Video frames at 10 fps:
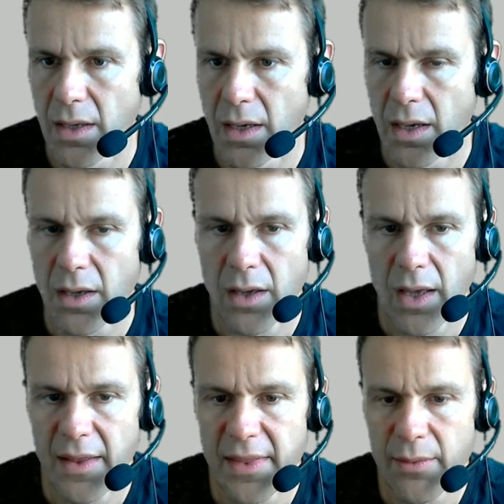
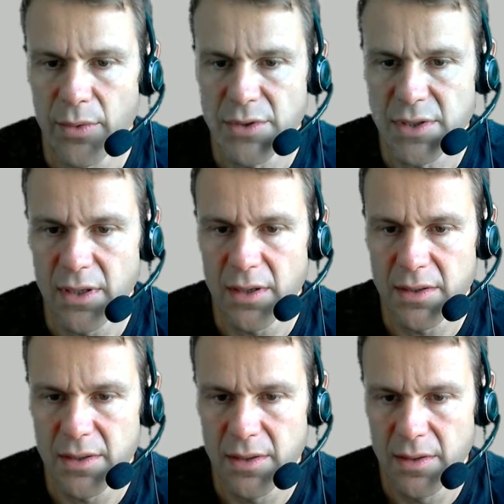And then we'll
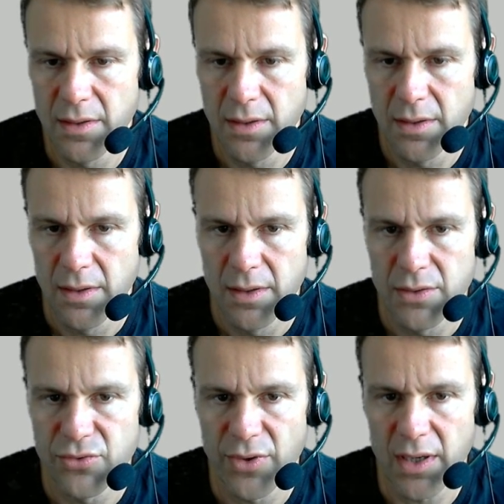start
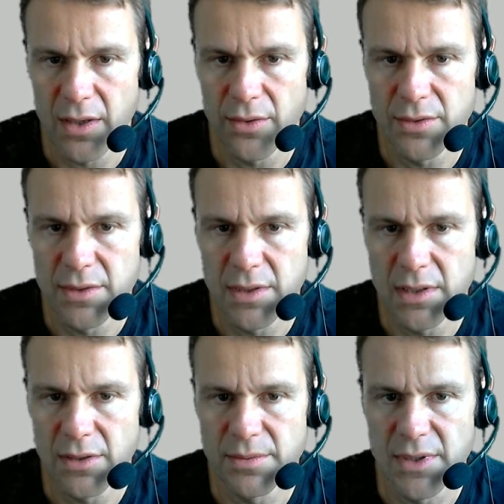dragging it onto
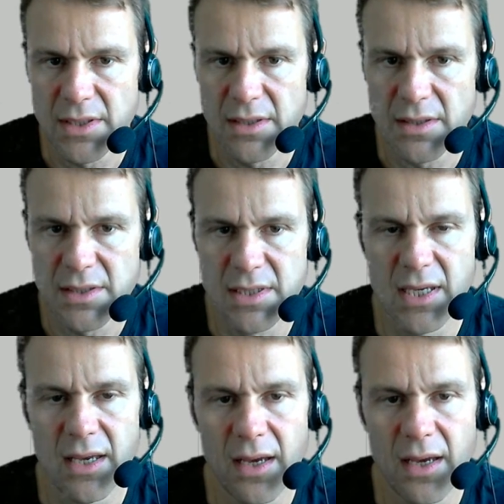these objects like so.